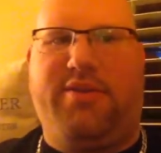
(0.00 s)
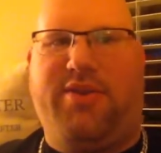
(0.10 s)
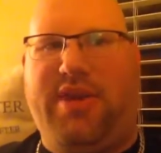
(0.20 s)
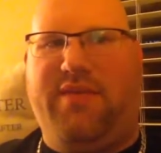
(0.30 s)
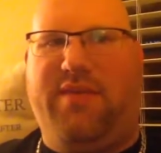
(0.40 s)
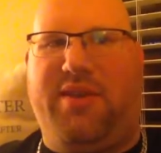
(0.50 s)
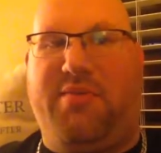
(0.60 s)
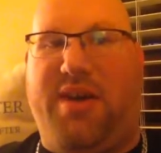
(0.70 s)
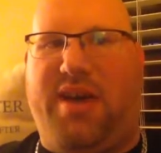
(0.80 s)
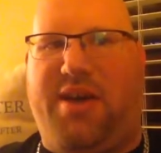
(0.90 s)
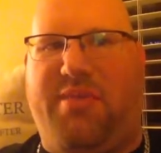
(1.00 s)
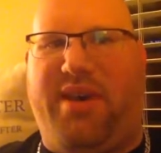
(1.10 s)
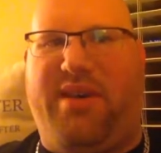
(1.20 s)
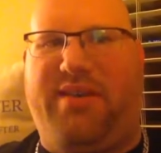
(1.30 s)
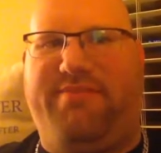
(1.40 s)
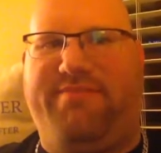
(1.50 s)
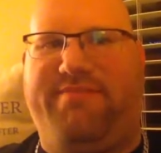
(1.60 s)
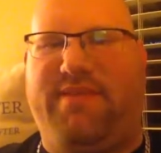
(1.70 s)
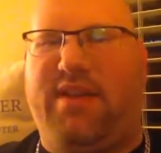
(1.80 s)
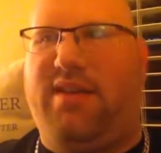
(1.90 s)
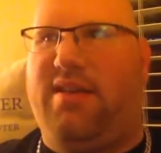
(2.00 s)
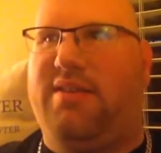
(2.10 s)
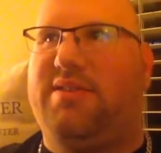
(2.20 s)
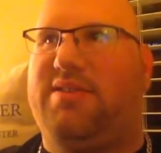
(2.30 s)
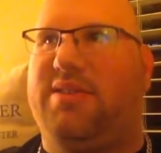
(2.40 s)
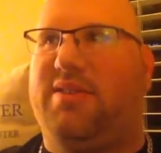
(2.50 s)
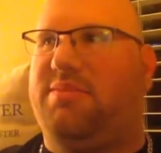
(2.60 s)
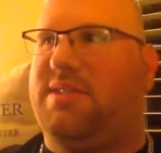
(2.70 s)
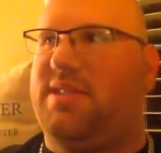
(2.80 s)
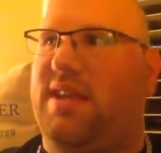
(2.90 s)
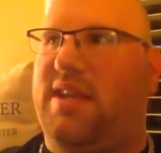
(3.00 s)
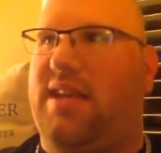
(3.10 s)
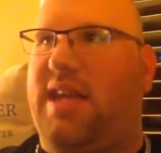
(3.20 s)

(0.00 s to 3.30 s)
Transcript: good evening, my iPad. So I'm sitting on the